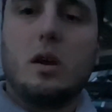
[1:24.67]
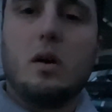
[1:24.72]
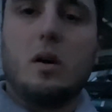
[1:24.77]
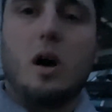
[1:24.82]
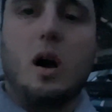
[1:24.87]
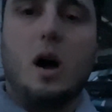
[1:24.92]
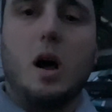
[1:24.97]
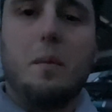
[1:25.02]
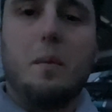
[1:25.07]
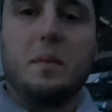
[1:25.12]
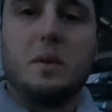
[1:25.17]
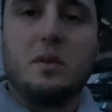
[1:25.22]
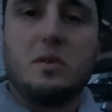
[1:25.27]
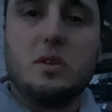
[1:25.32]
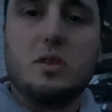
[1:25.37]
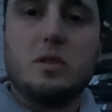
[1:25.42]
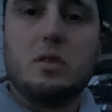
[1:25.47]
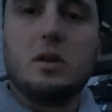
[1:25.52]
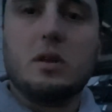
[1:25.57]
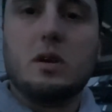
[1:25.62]

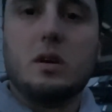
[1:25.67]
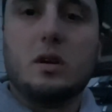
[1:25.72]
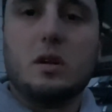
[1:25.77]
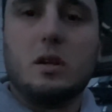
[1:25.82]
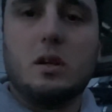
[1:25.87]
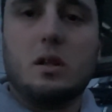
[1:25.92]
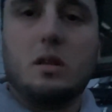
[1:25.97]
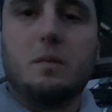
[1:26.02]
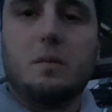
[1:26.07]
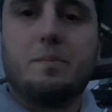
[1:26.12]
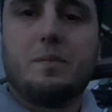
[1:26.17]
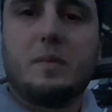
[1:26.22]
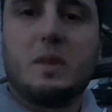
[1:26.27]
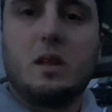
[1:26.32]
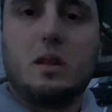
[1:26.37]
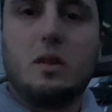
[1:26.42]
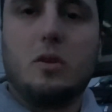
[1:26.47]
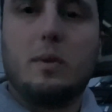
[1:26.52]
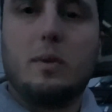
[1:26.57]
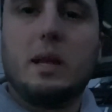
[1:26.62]
The
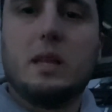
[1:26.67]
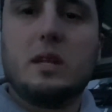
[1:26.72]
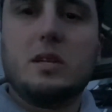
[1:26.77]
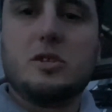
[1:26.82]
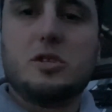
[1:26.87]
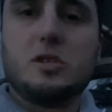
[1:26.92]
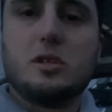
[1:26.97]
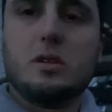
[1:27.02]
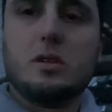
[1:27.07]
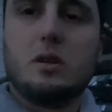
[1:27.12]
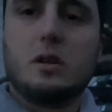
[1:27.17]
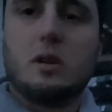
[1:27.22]
low mileage,